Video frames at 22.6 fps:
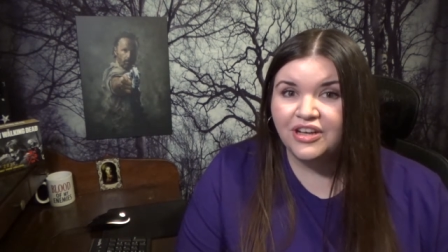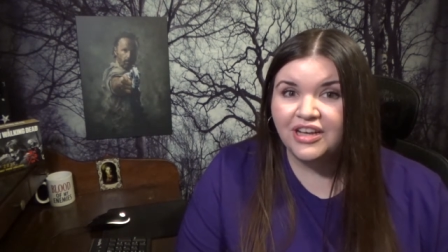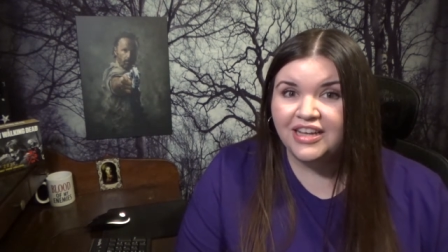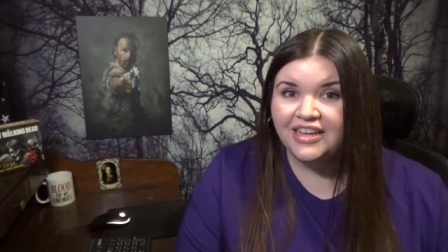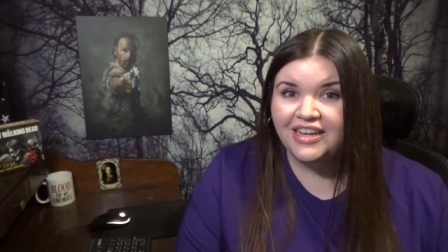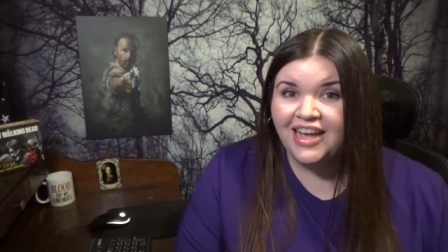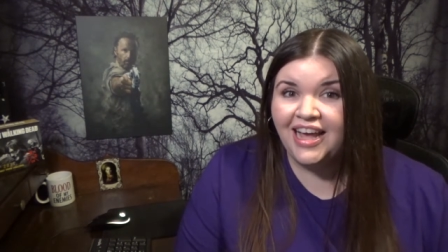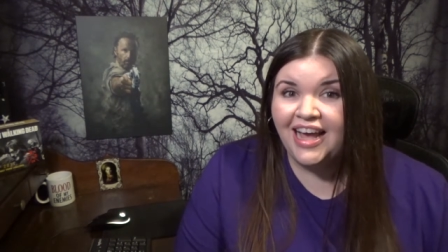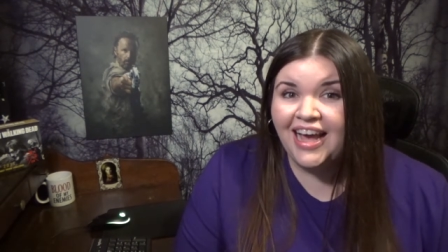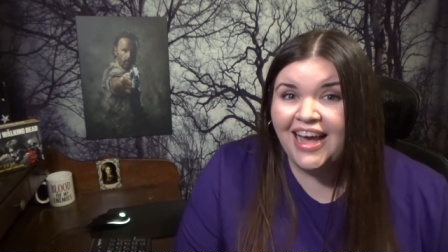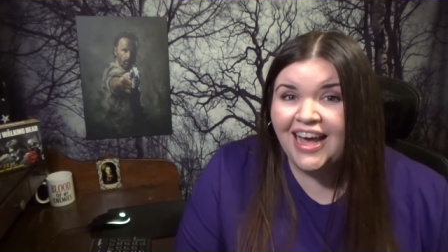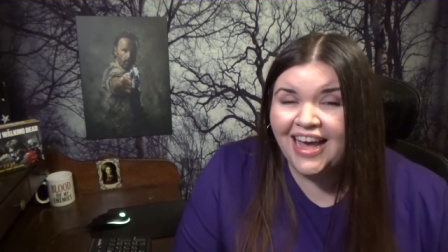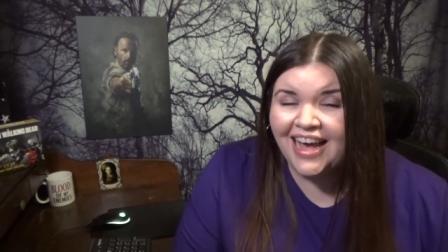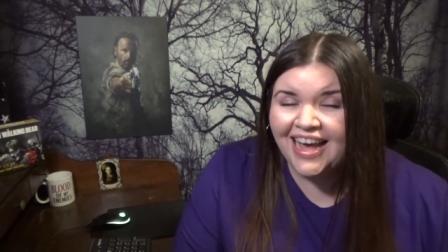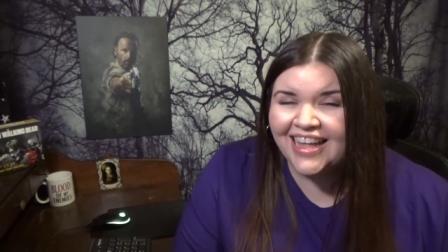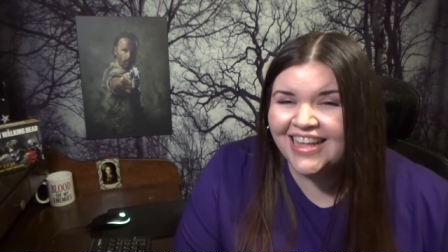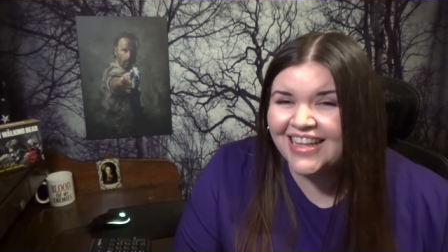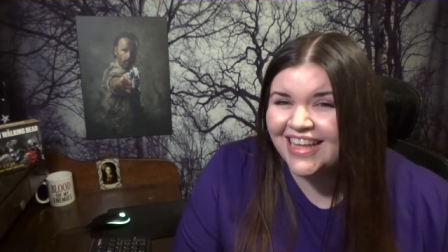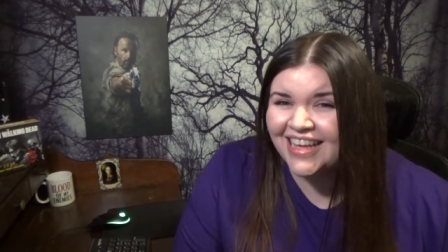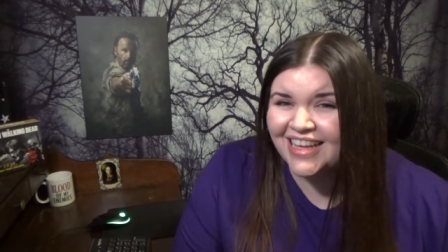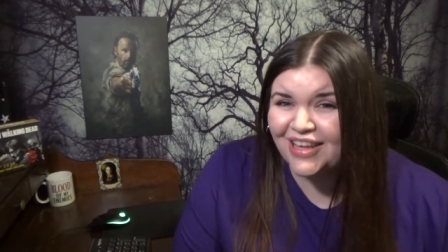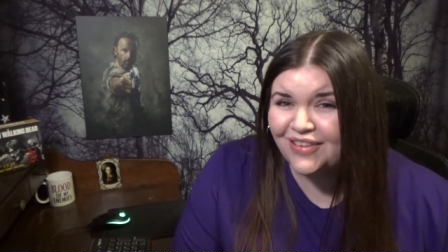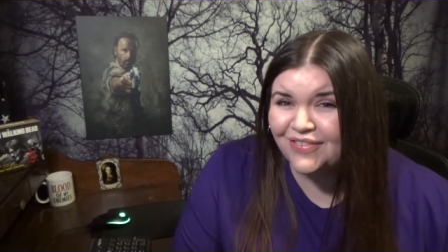like
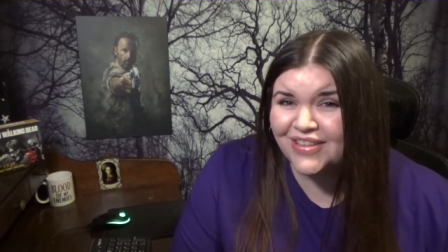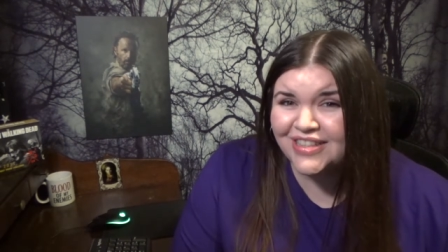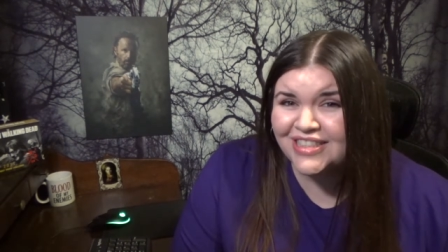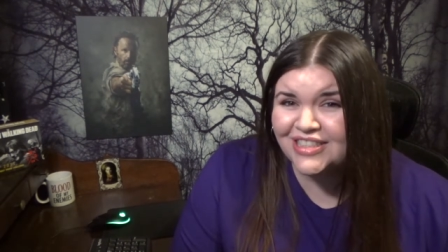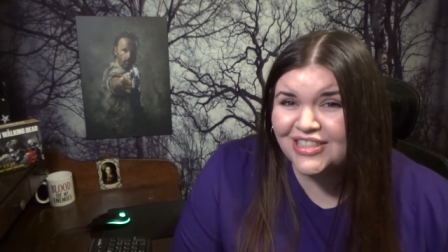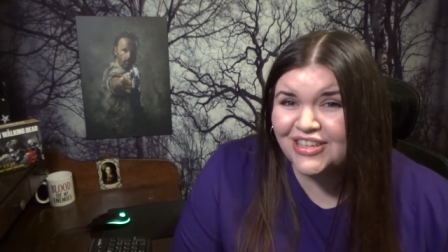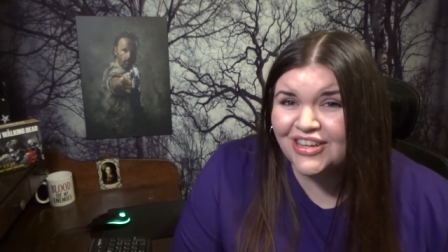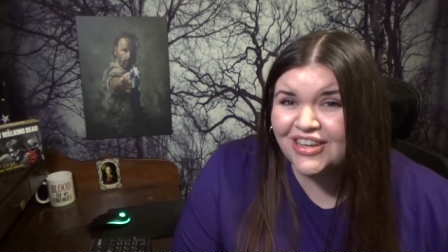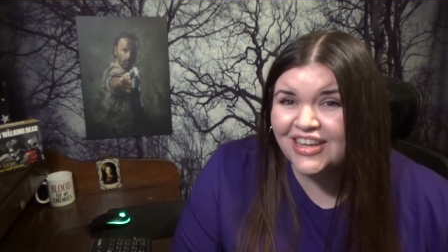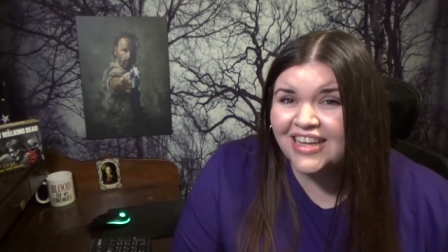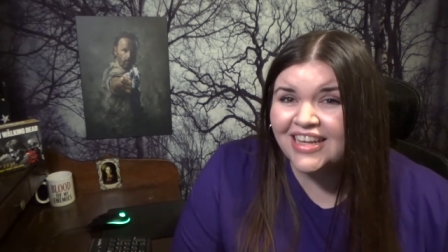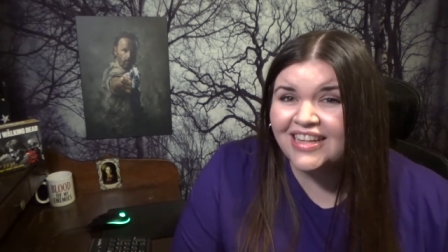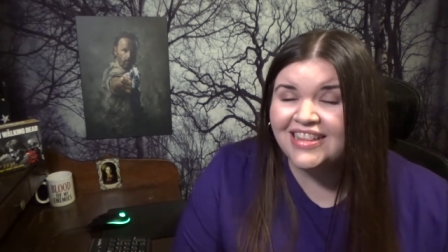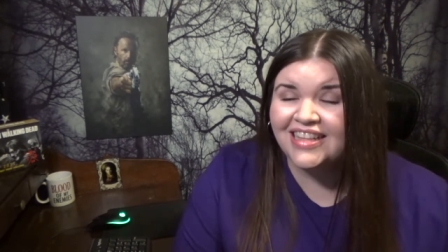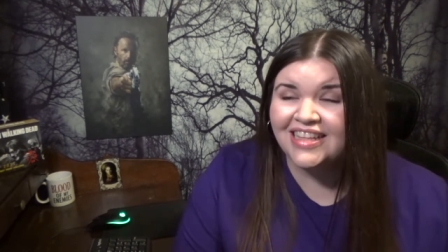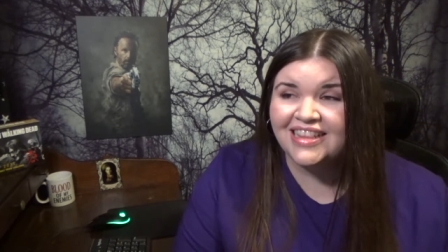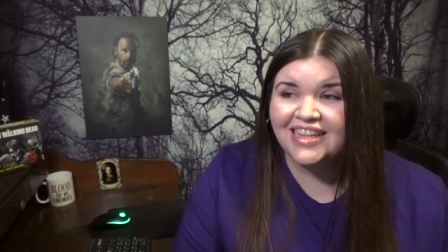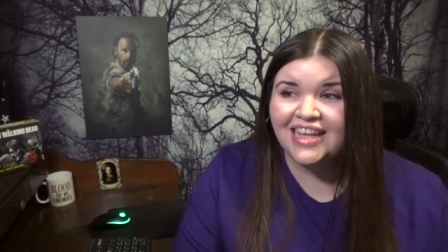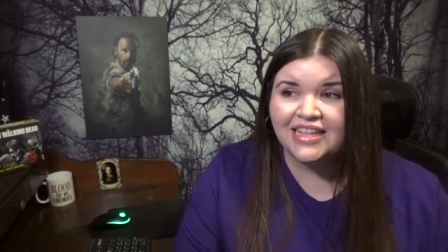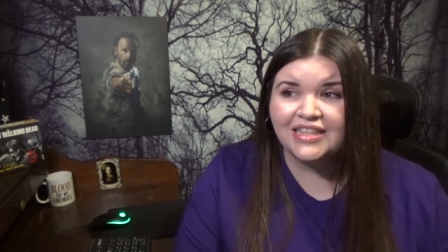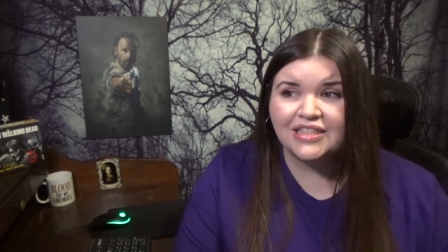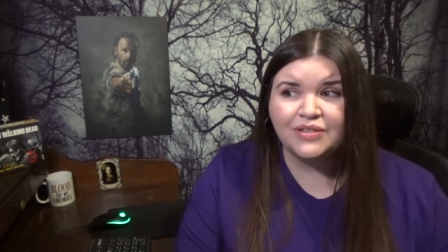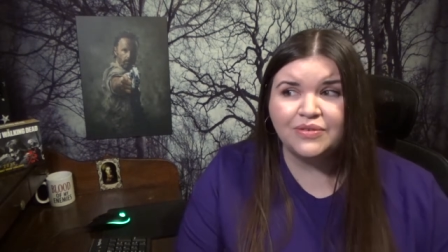if it's good, then
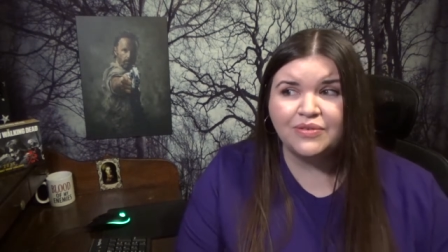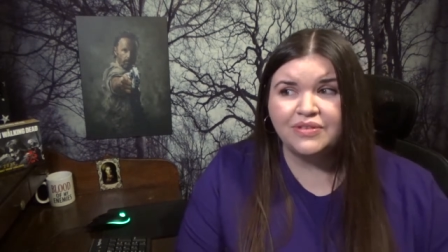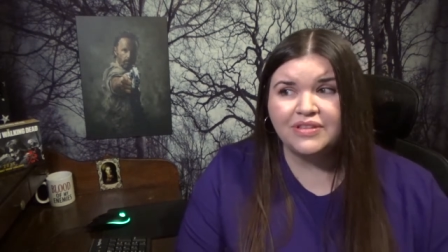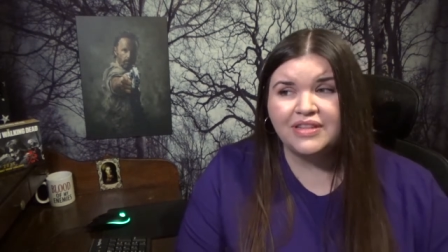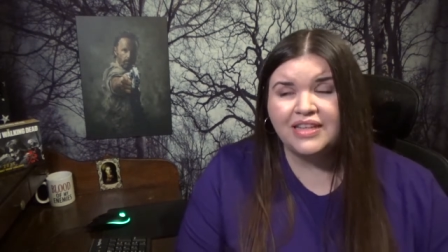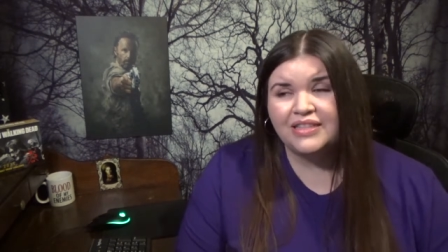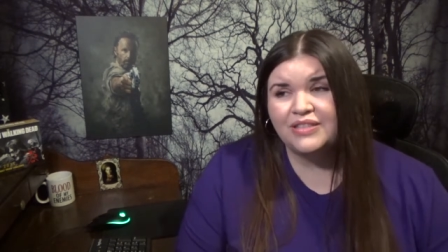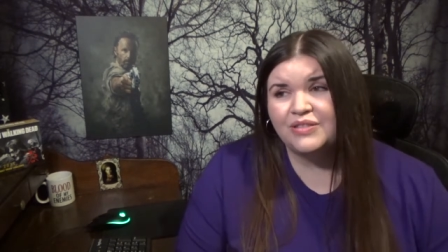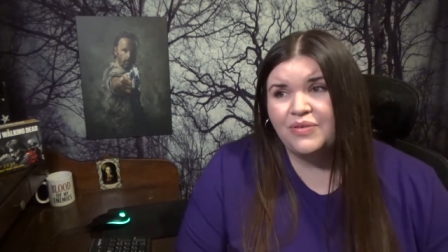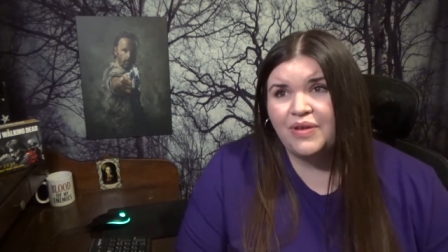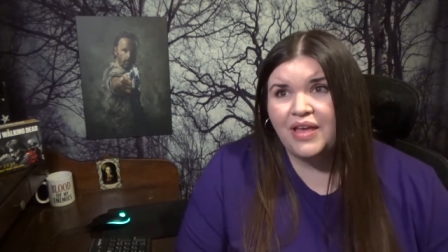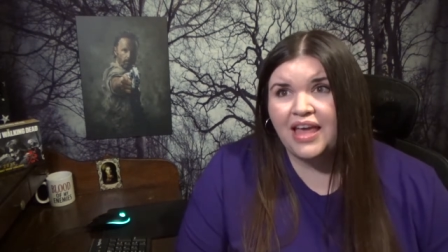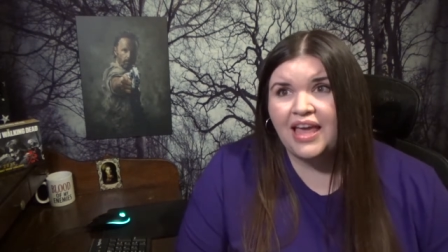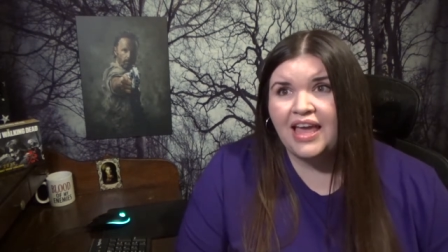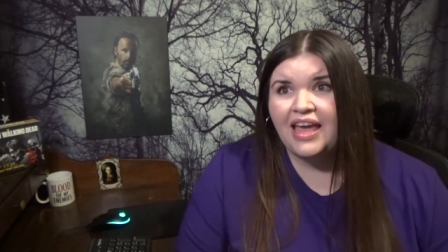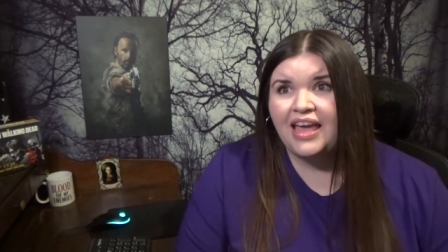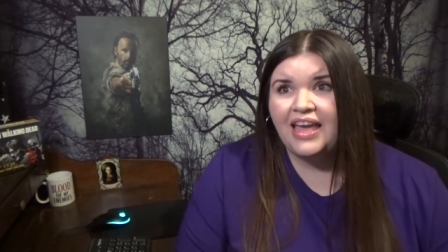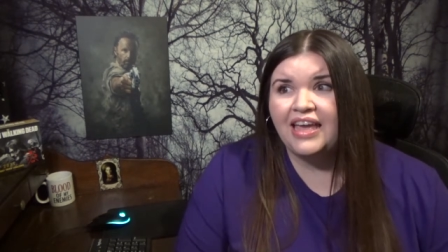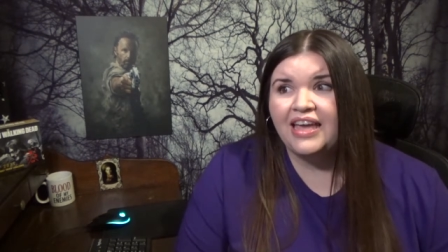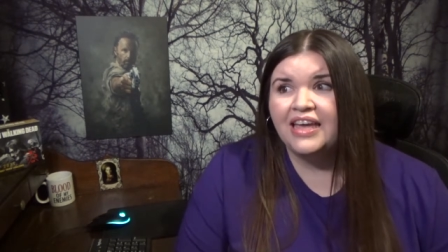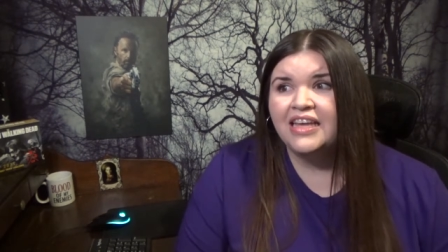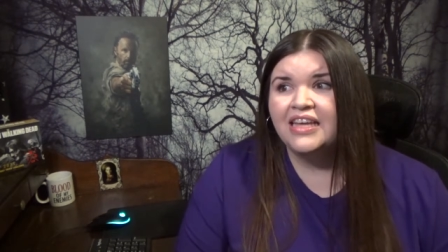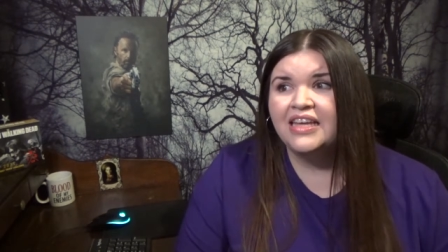that's that's
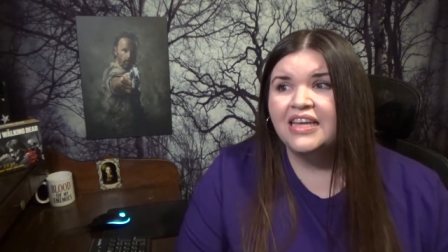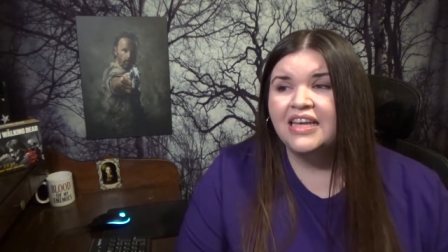okay.